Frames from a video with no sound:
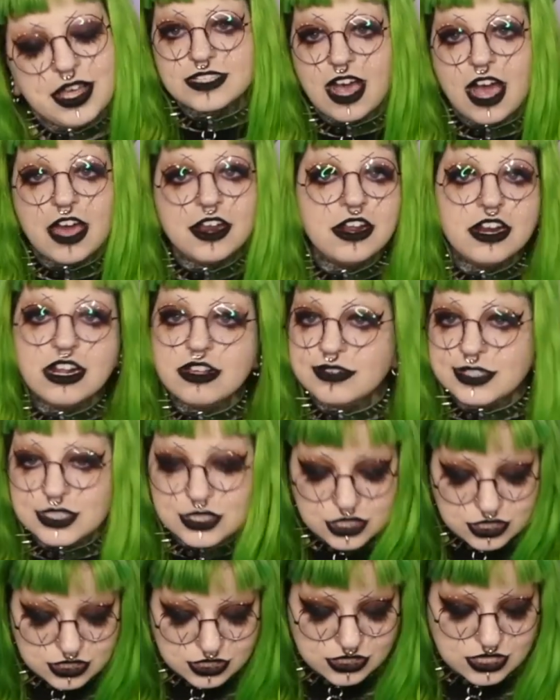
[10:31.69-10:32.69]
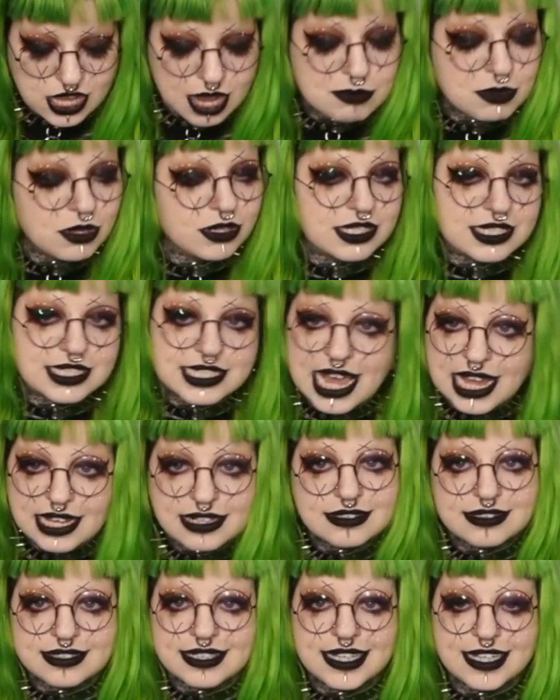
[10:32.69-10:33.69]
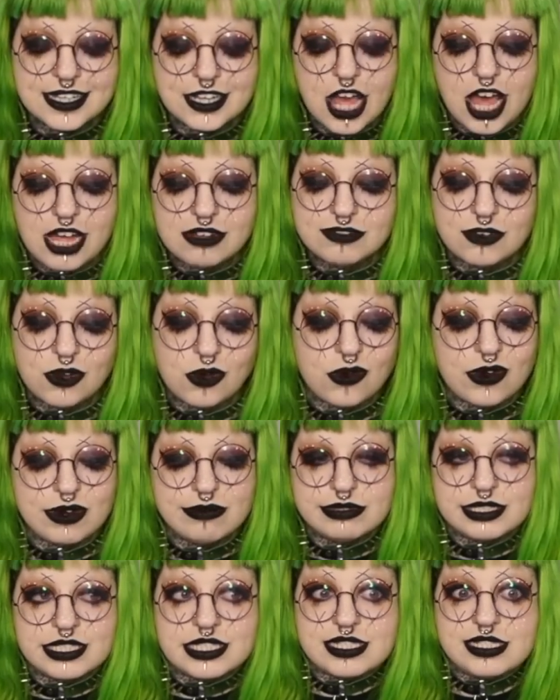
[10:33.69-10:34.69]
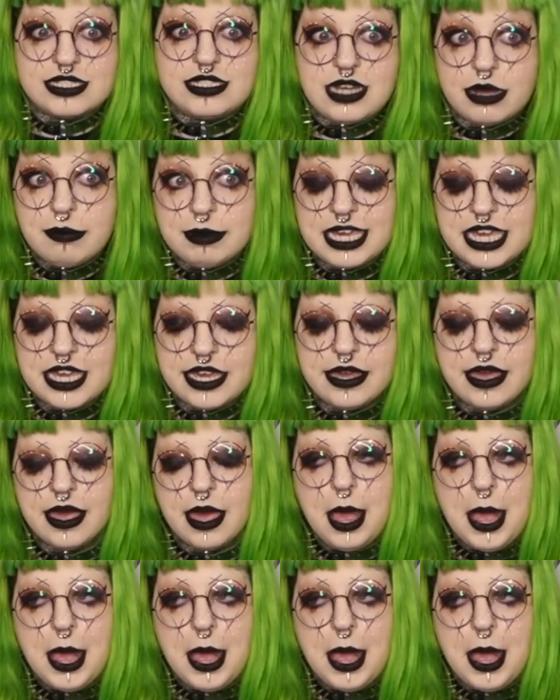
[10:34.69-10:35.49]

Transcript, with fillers: I don't know if it's just because I'm not dainty enough or I'm stubby,